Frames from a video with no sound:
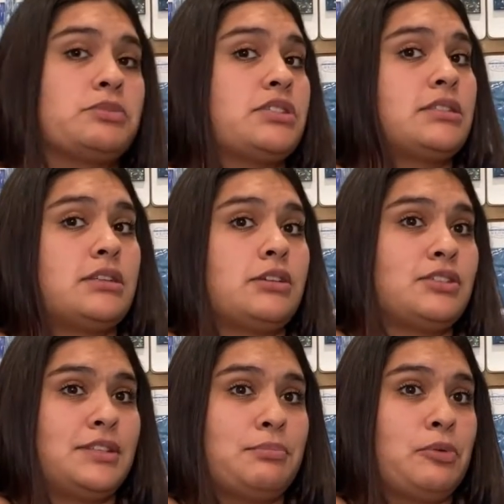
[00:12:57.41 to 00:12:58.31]
just a
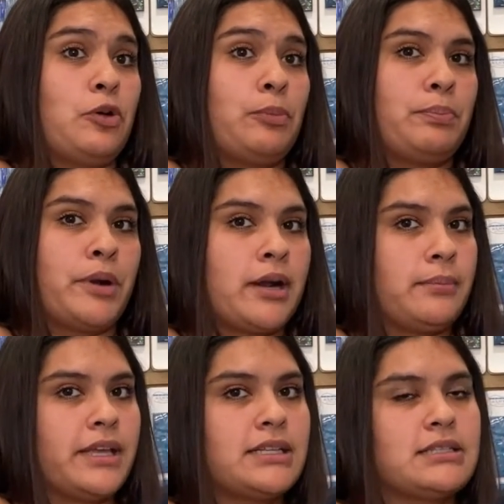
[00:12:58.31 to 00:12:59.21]
simple
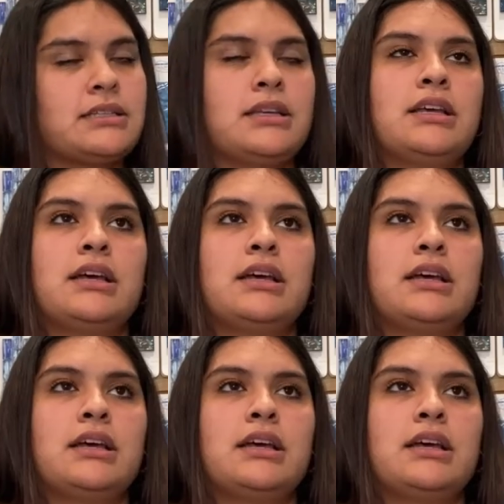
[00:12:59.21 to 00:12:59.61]
permit.